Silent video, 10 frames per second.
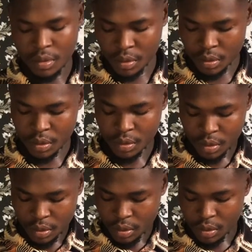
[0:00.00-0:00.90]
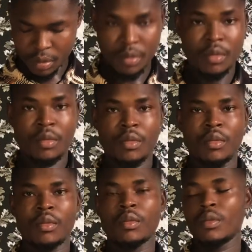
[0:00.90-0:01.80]
Now let's click on it and
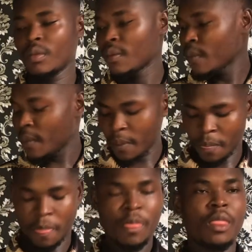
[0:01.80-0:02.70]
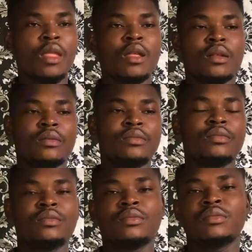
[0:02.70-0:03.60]
see how our ad will be displayed.